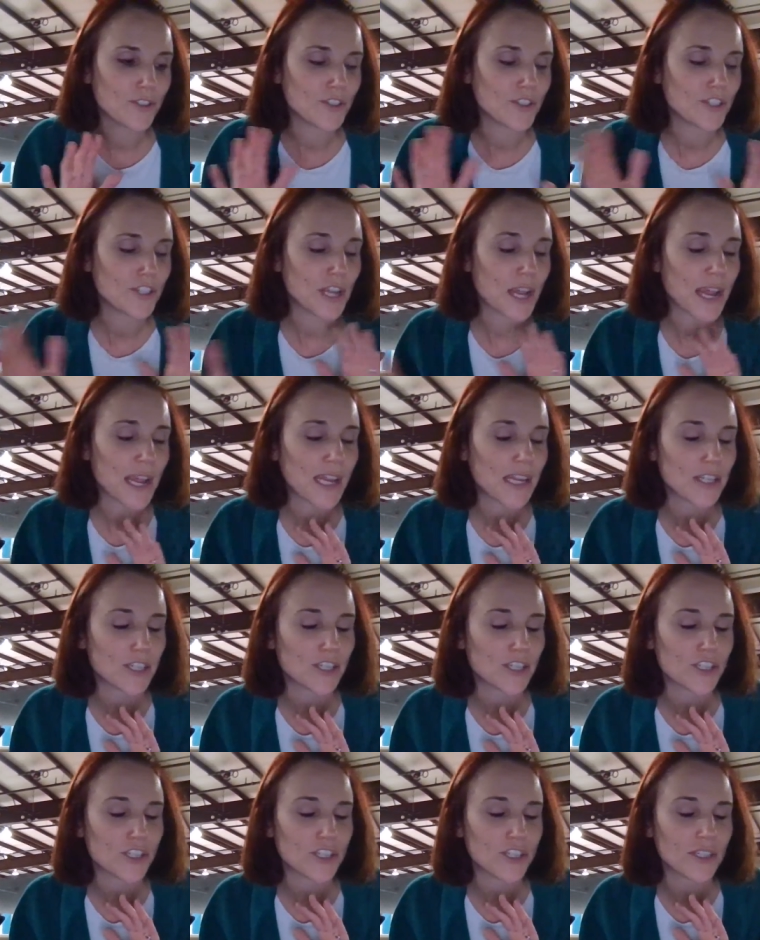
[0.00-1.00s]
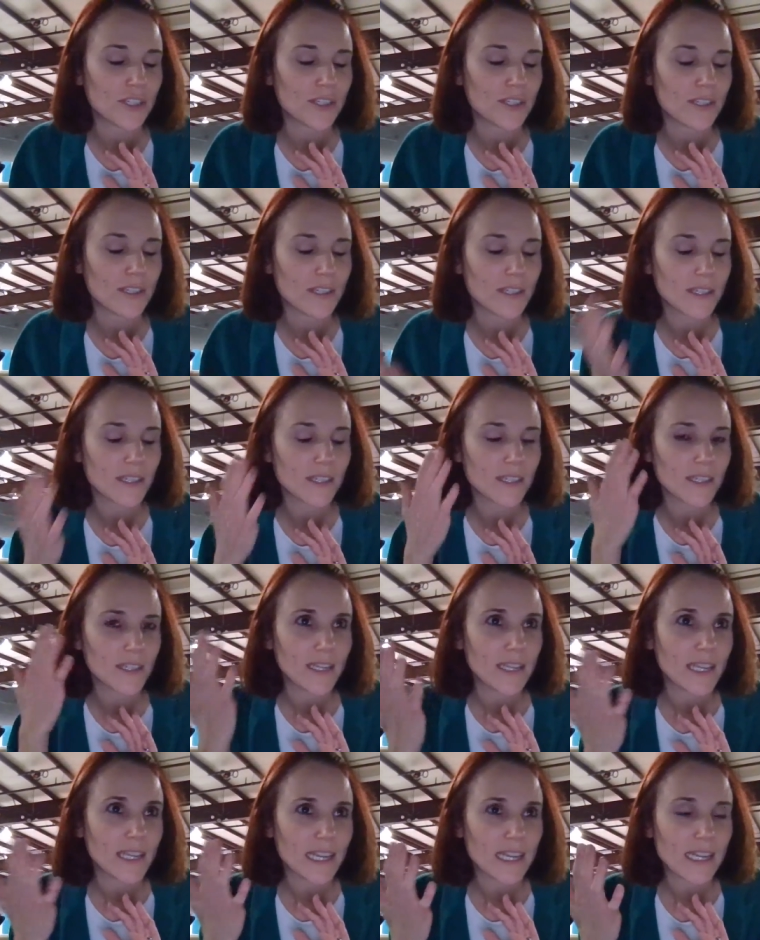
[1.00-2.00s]
change
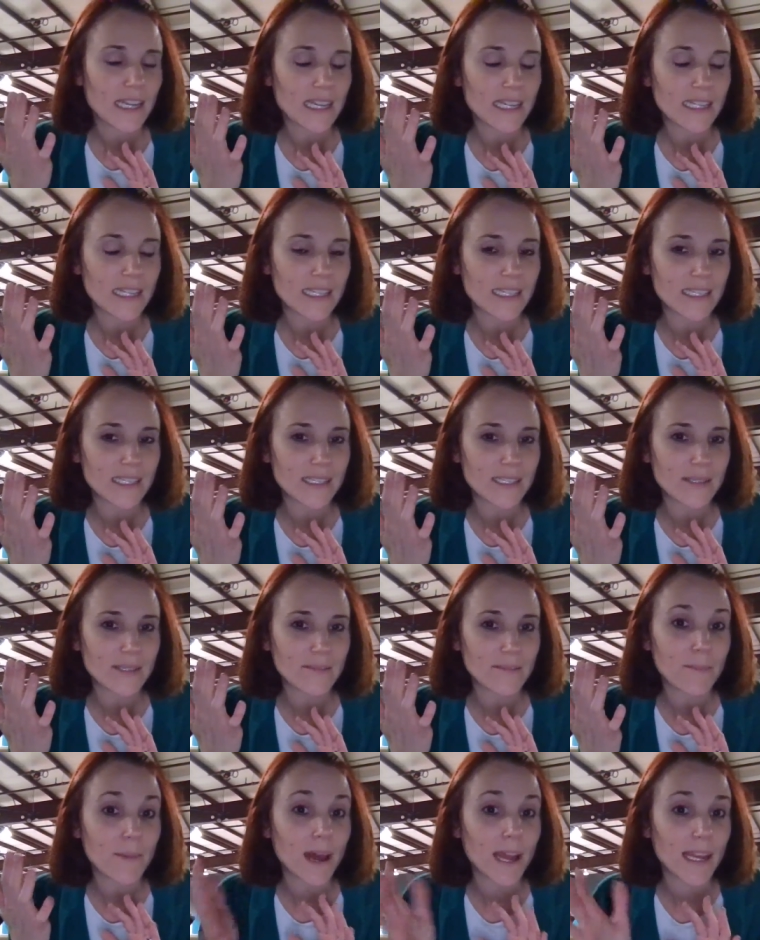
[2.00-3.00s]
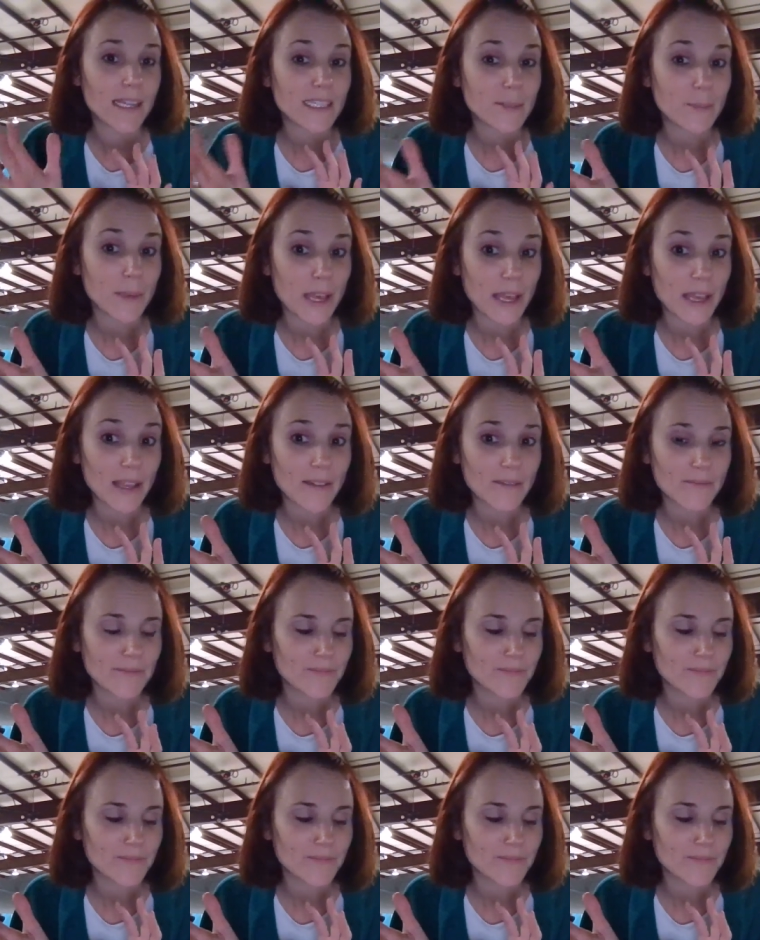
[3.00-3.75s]
his mind a bit.